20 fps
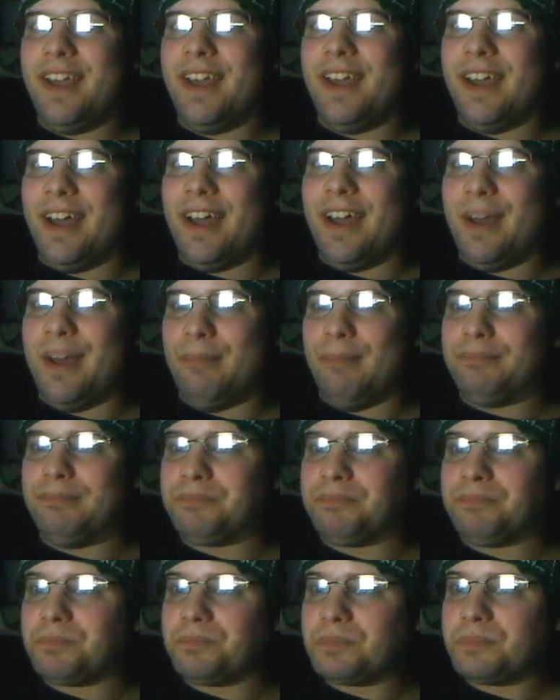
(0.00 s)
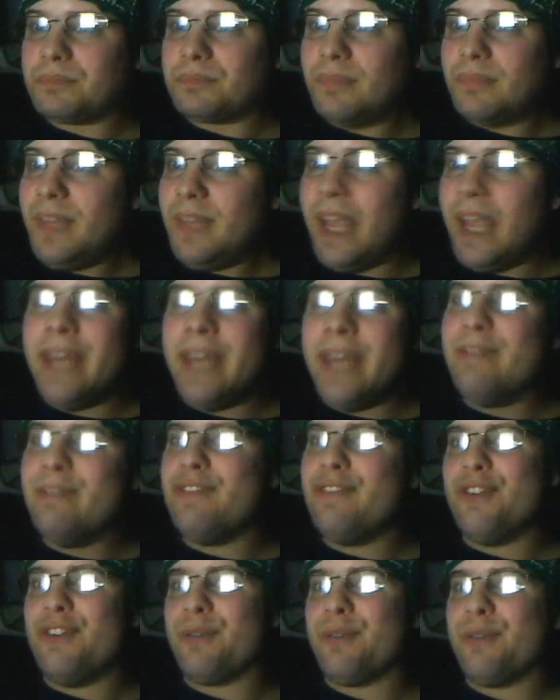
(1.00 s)
And even
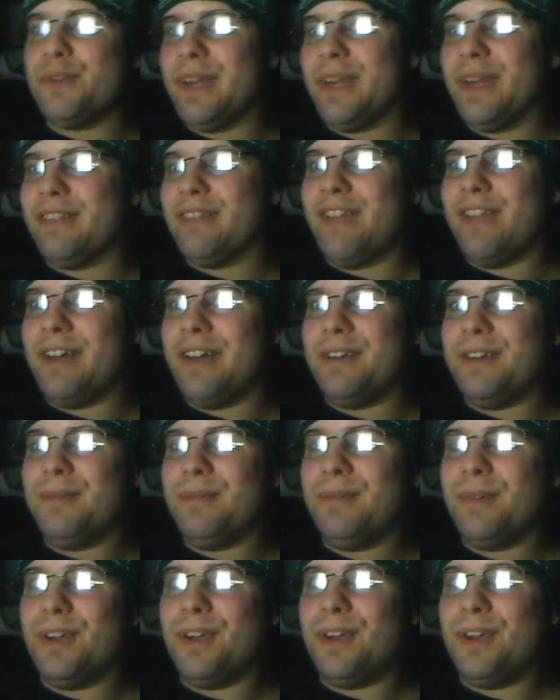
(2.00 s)
if you don't respect the value,